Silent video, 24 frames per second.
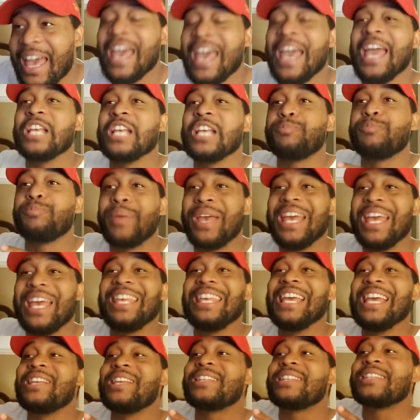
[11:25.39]
He's be
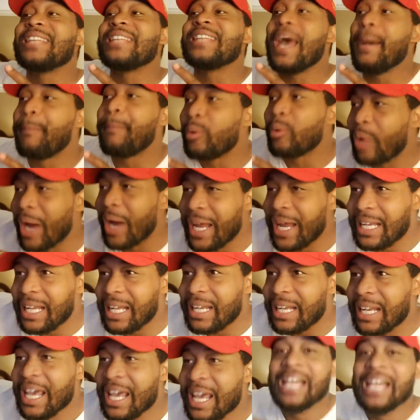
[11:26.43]
ye
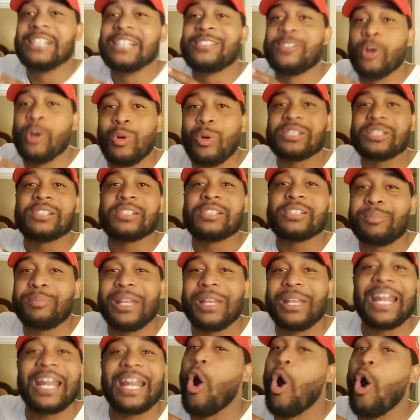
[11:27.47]
separated. He's doing something
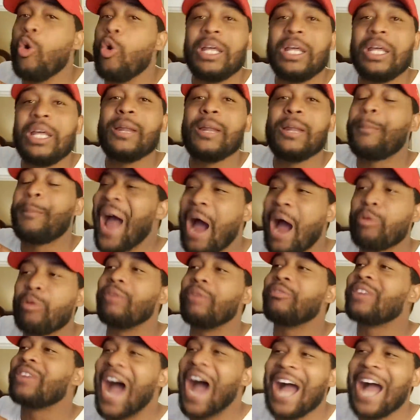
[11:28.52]
that only the power
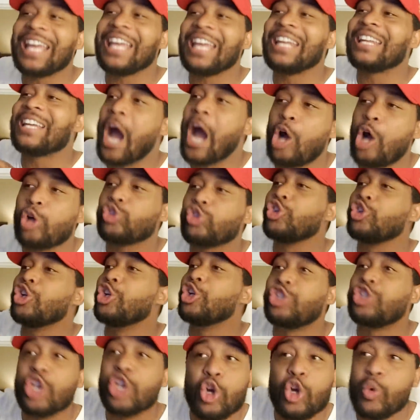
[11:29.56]
of God can cause you to
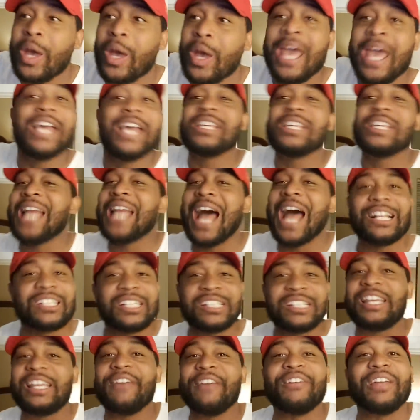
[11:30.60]
do. He's not
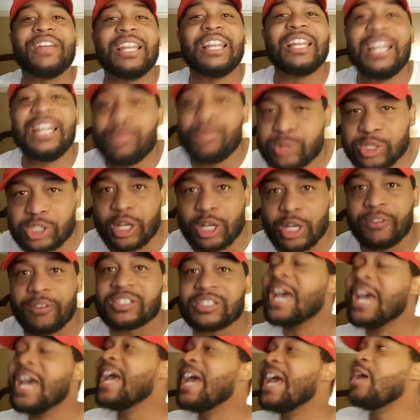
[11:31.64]
just giving lip service.
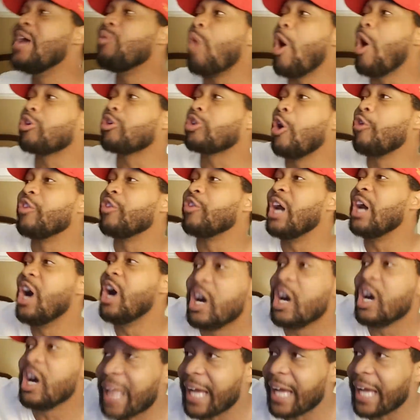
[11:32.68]
He walked over and
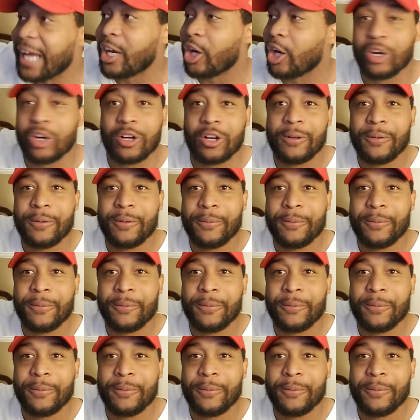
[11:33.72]
hugged that girl.